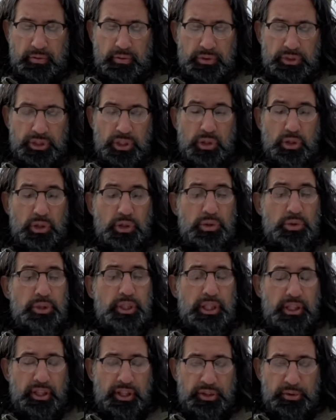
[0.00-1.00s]
So
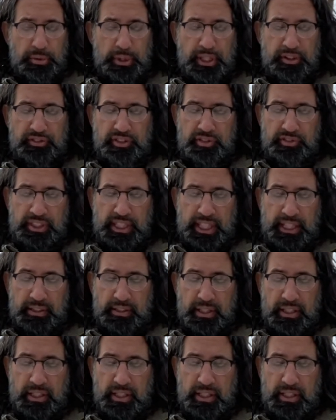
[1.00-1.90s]
Luke 3:15.